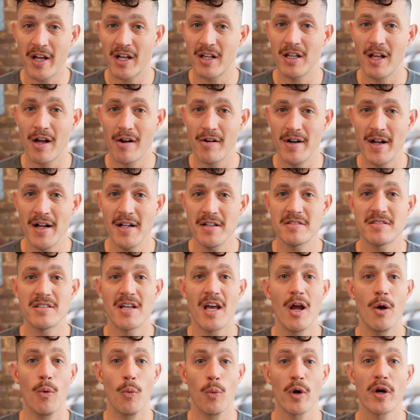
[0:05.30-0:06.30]
clarinets,
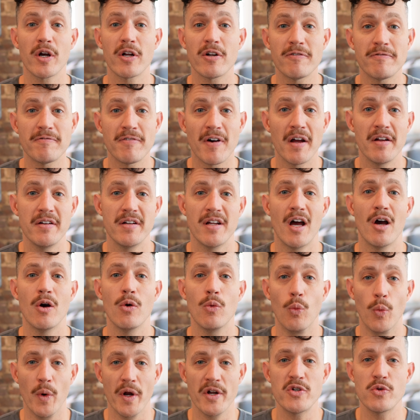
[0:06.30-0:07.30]
and we're going to find
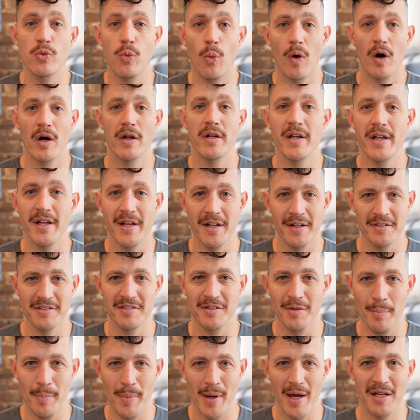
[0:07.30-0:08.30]
out which one is
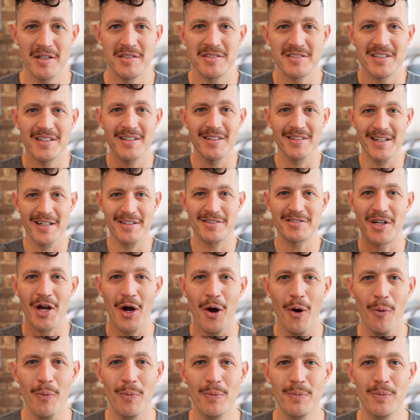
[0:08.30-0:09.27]
the best. Let's go.